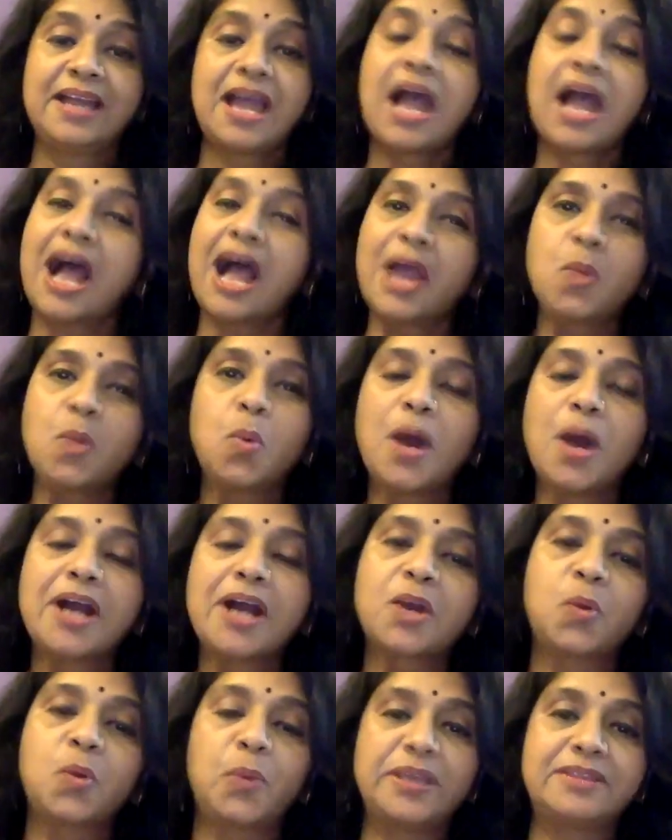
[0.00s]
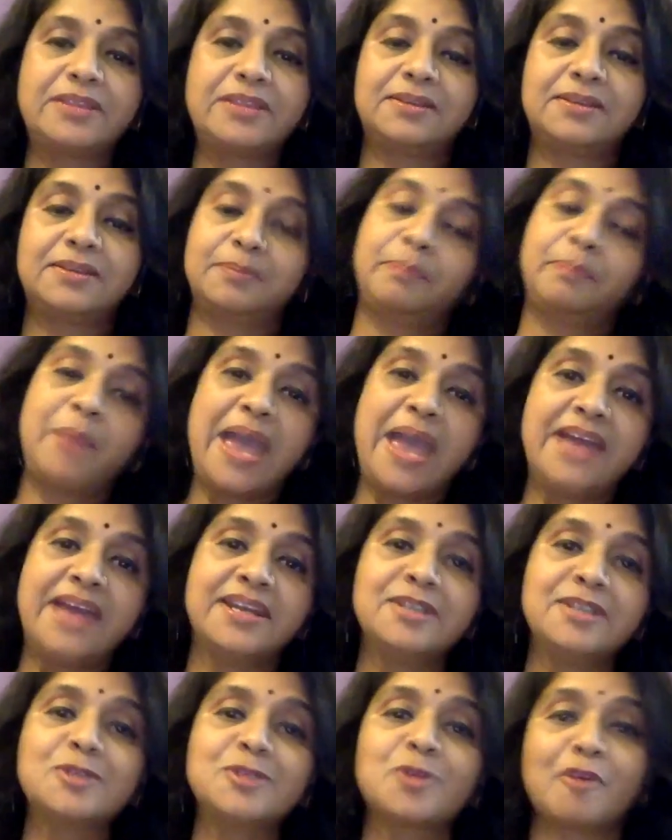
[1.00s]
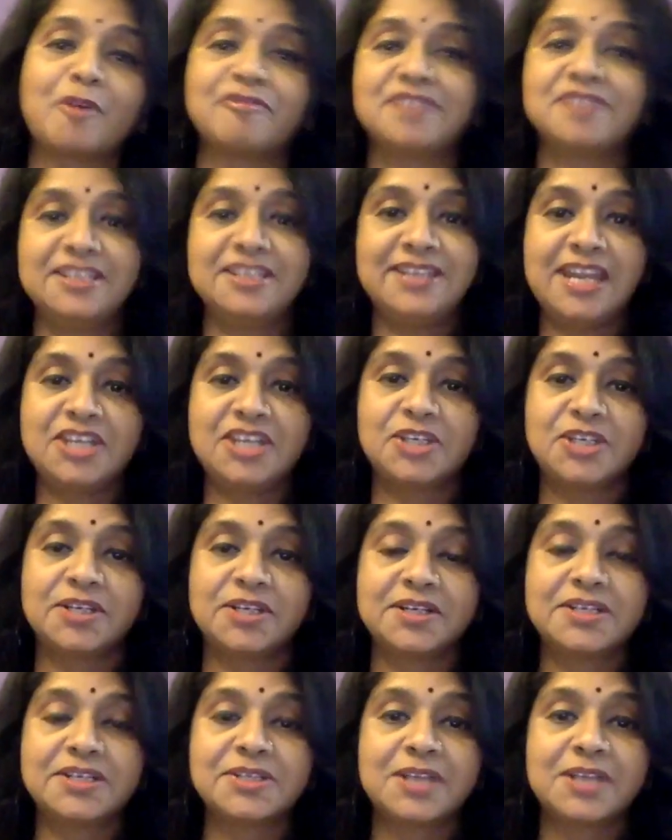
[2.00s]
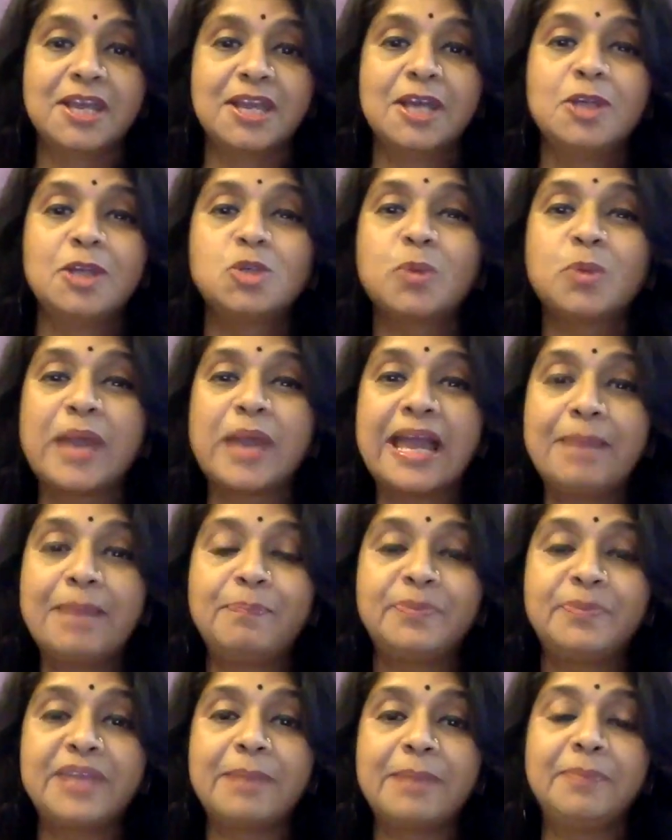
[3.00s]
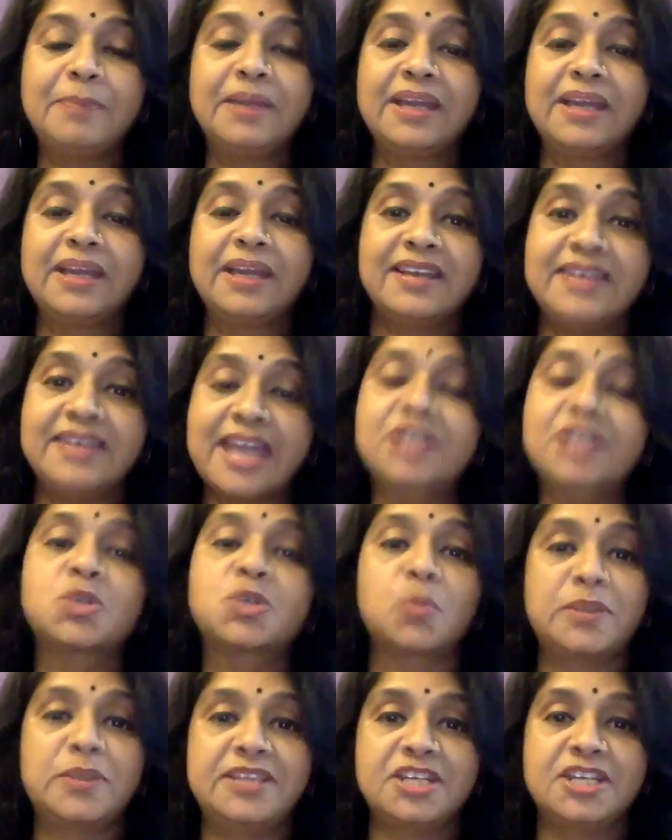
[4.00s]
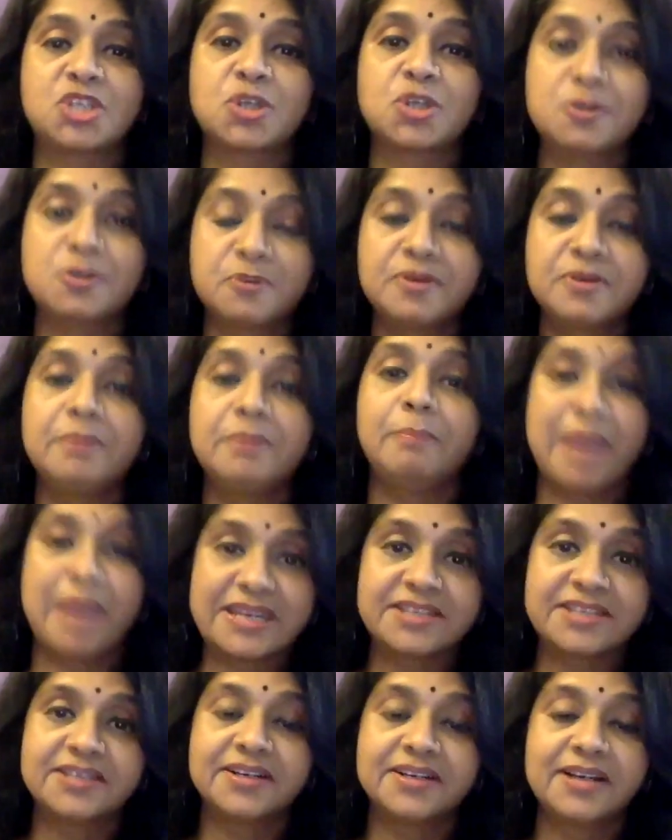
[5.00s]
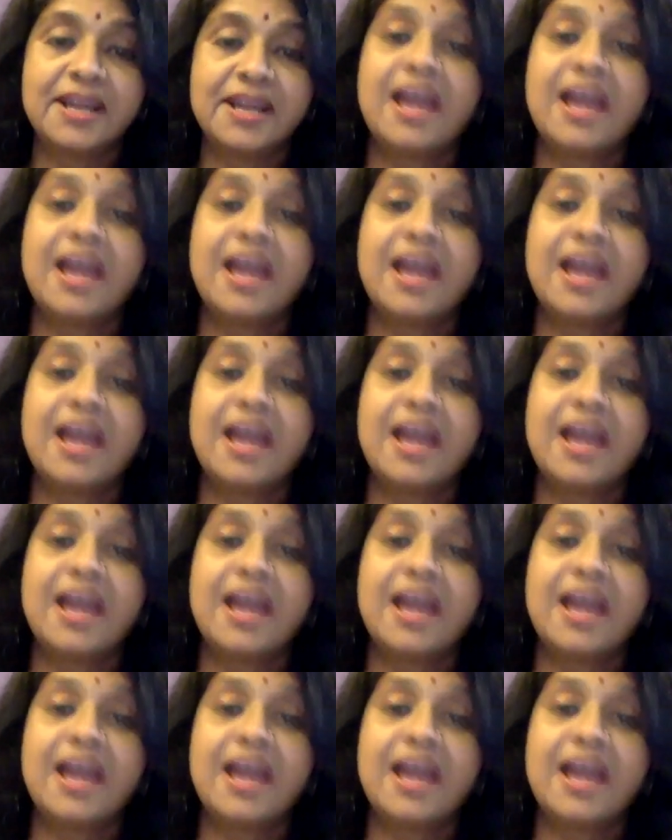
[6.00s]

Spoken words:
I work with parents of teenagers to help them connect with their children better,